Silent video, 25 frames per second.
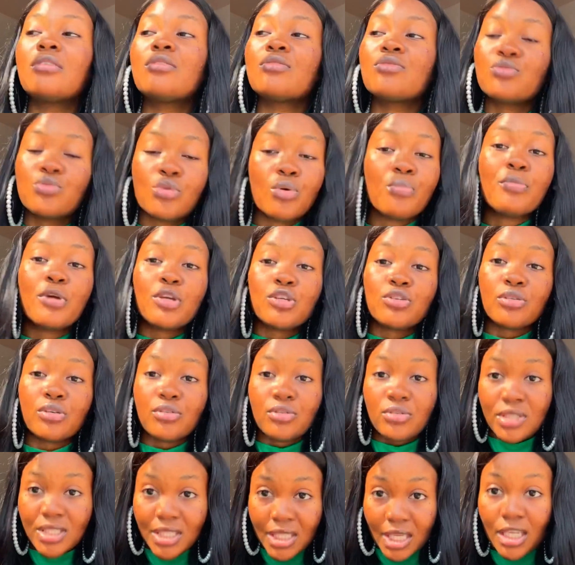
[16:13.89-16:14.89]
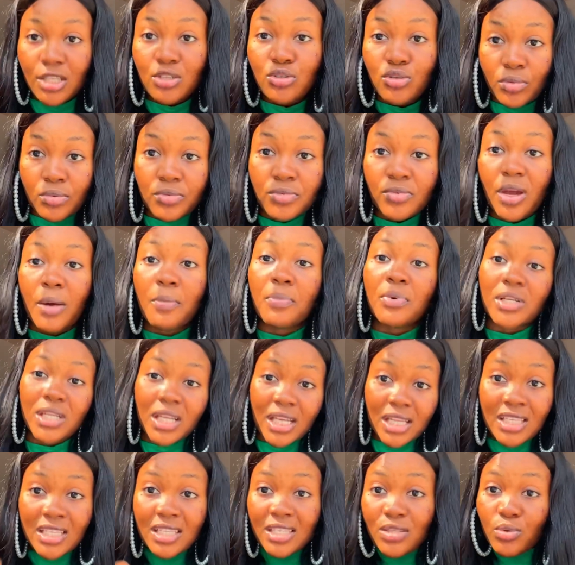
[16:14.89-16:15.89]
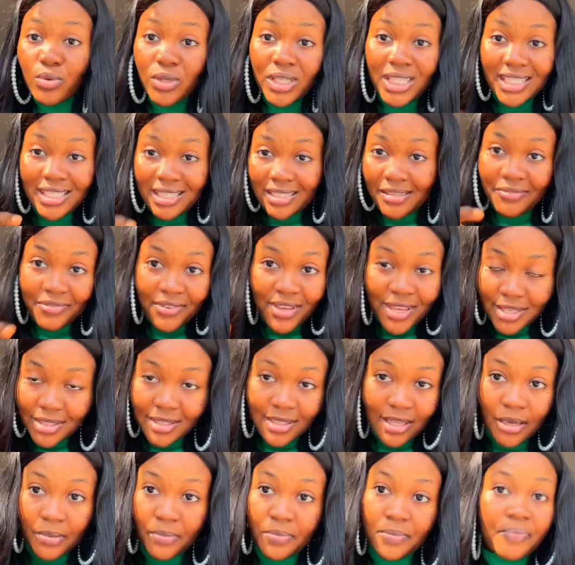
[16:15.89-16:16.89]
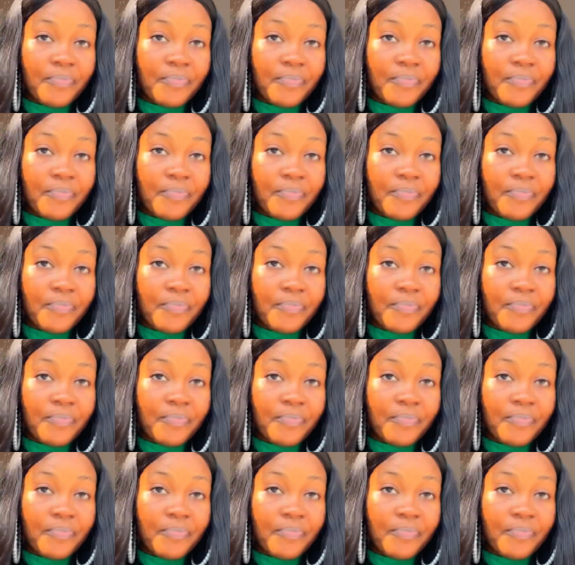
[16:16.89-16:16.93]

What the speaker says: So make sure you stay subscribed. But then this one is the first step.